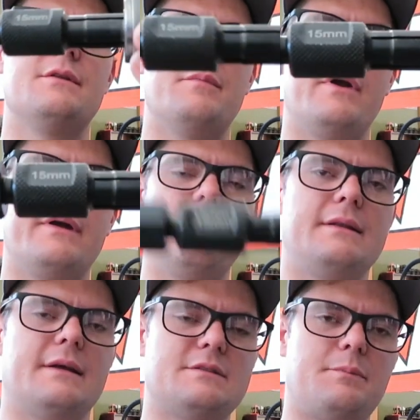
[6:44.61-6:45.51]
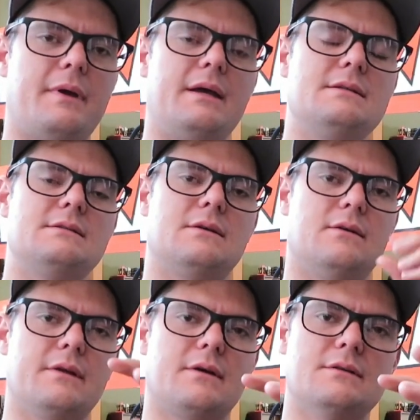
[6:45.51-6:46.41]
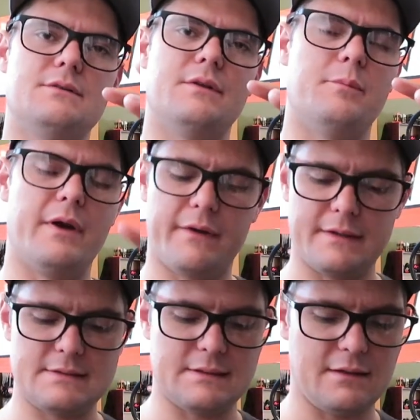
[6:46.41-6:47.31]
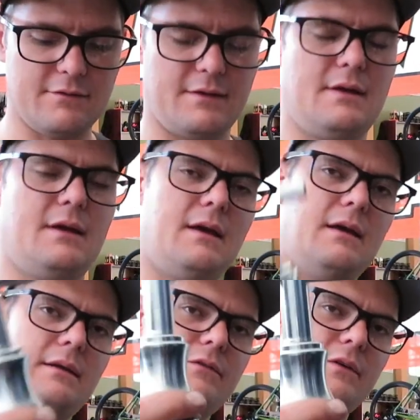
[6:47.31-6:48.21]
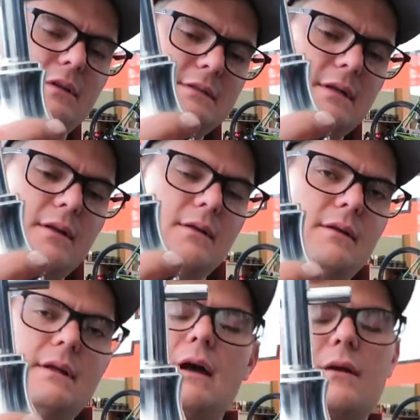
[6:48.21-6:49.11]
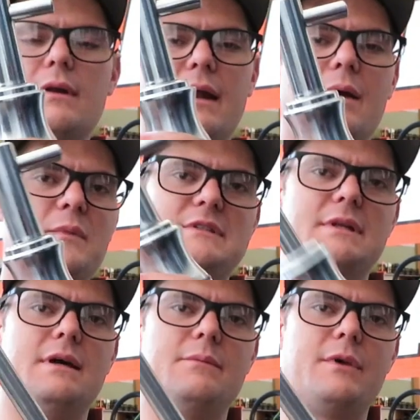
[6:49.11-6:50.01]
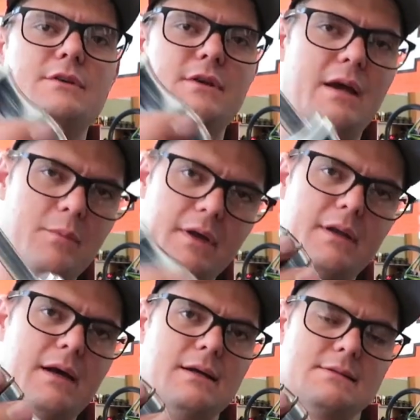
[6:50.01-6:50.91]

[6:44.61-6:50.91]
the bearing and it expands, holding onto the bearing itself. Then you've got this little, I call it a hammer slide because you hammer it